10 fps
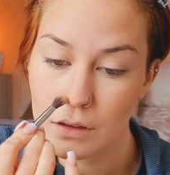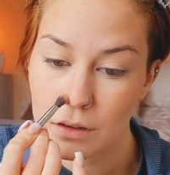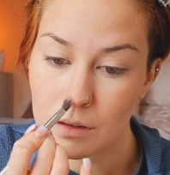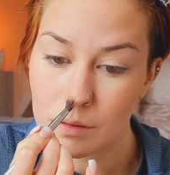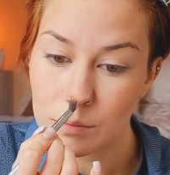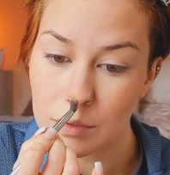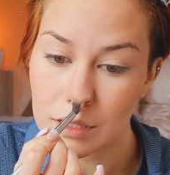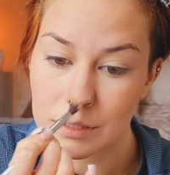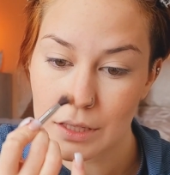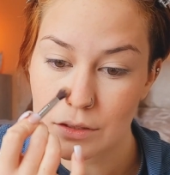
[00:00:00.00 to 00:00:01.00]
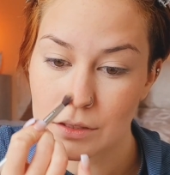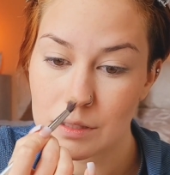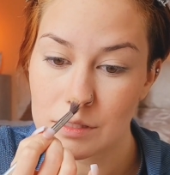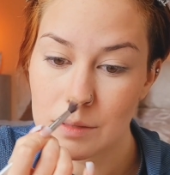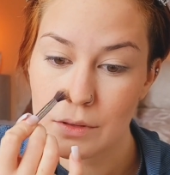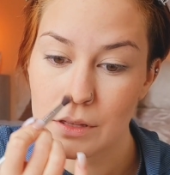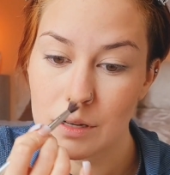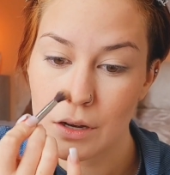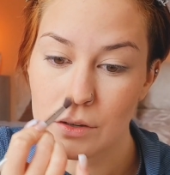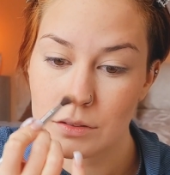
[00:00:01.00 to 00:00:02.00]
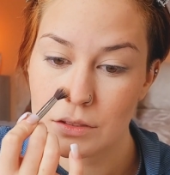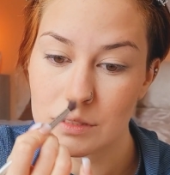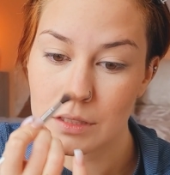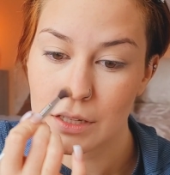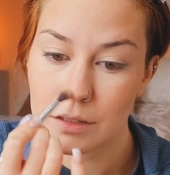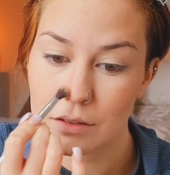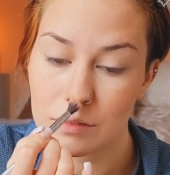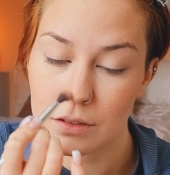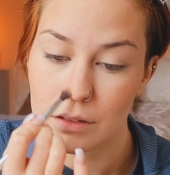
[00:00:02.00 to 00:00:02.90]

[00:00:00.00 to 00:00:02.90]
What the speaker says: Bring it down to the tip of the nose and kind of